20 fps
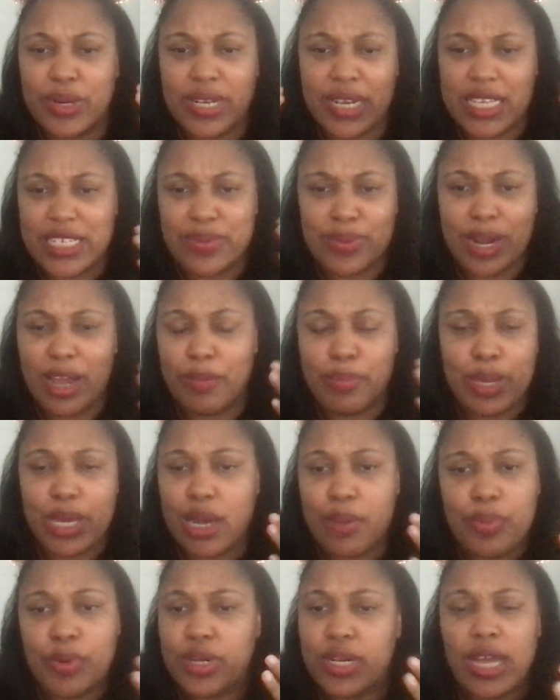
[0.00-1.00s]
and that's when I pick
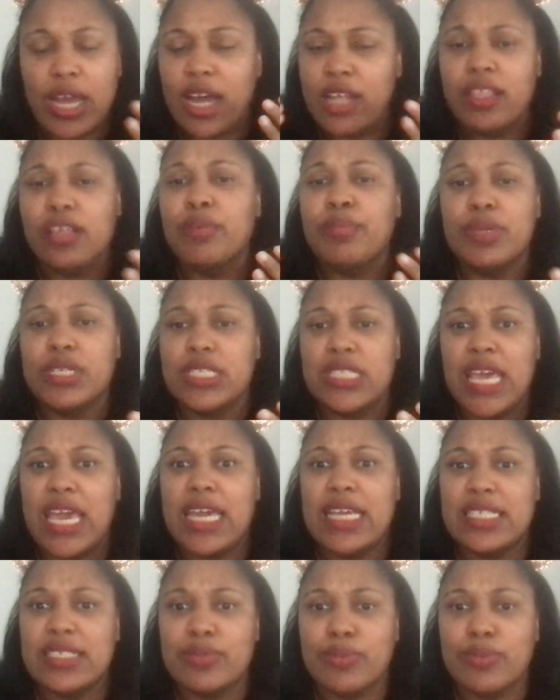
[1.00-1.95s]
up on other mistakes.